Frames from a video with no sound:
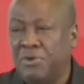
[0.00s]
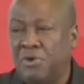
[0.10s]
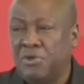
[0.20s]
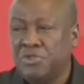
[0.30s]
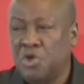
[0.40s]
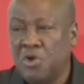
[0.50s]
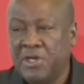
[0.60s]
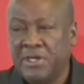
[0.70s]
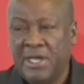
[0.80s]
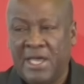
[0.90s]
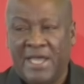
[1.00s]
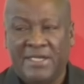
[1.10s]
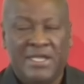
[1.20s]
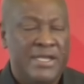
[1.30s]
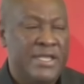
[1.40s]
down or talk
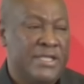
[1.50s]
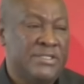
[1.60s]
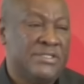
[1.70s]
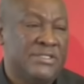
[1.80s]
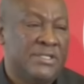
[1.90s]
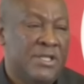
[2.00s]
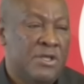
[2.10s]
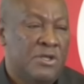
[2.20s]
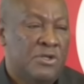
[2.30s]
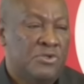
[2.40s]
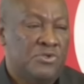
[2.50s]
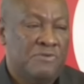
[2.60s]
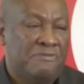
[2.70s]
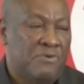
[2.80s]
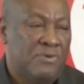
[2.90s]
at Ghanaians,
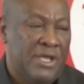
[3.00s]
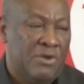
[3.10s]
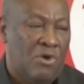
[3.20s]
truthful